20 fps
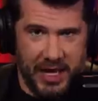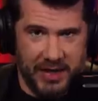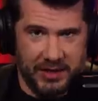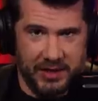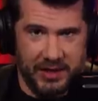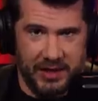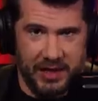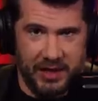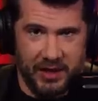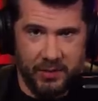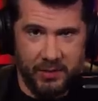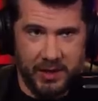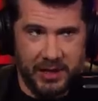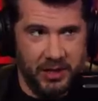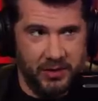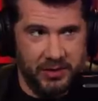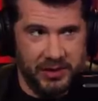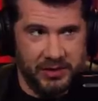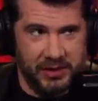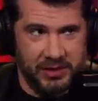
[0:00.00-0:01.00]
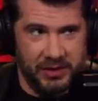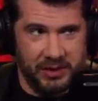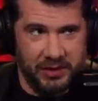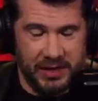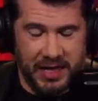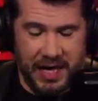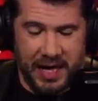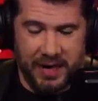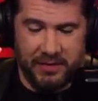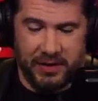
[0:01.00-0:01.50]
eggs in there that we don't
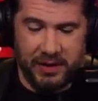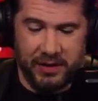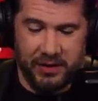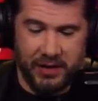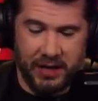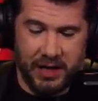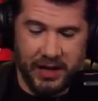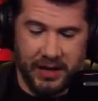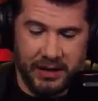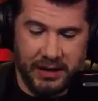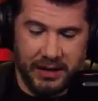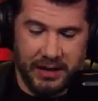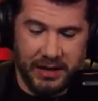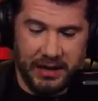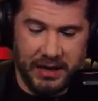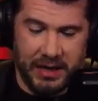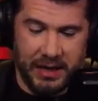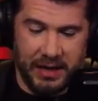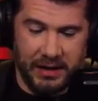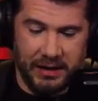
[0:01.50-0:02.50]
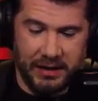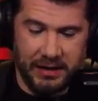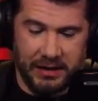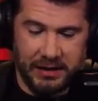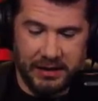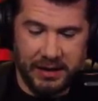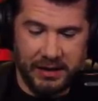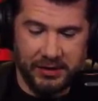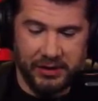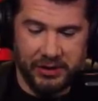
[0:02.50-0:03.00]
necessarily have here on the
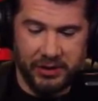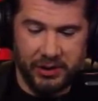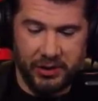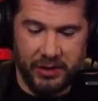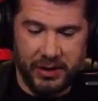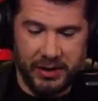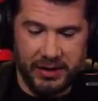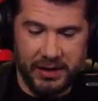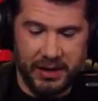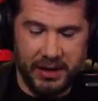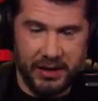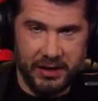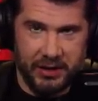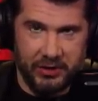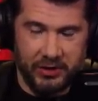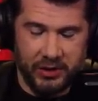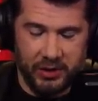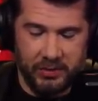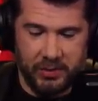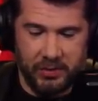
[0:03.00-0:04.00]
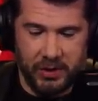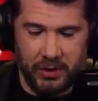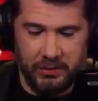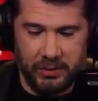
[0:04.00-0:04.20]
show on YouTube and